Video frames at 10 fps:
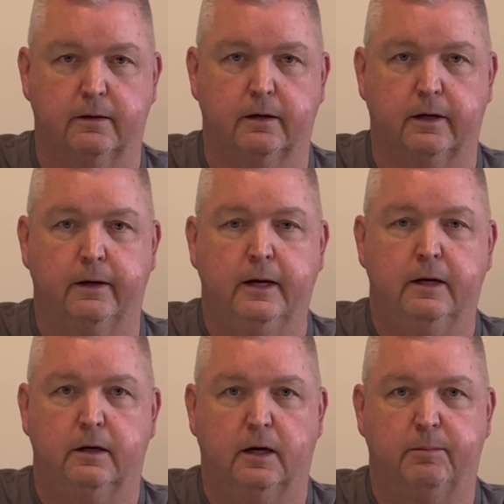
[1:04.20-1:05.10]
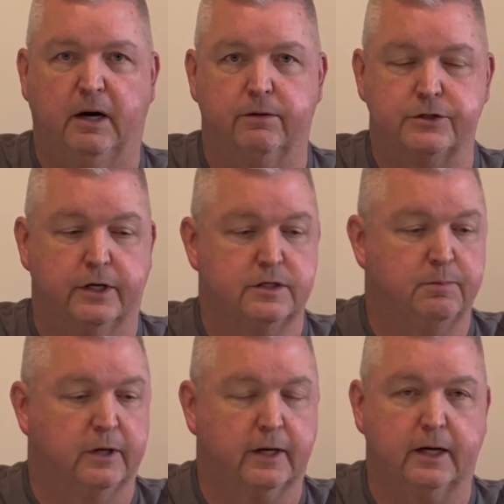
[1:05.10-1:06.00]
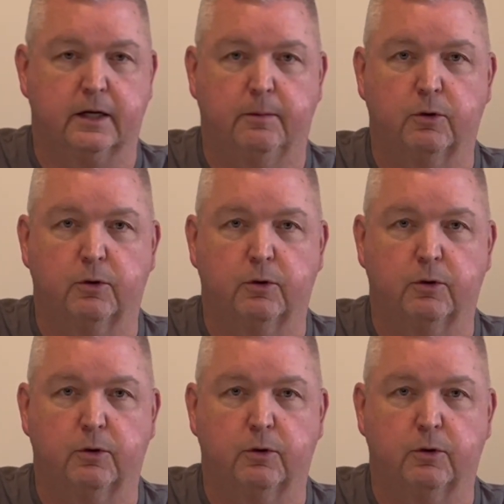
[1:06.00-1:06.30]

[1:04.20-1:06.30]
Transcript: I apologize, but I got a couple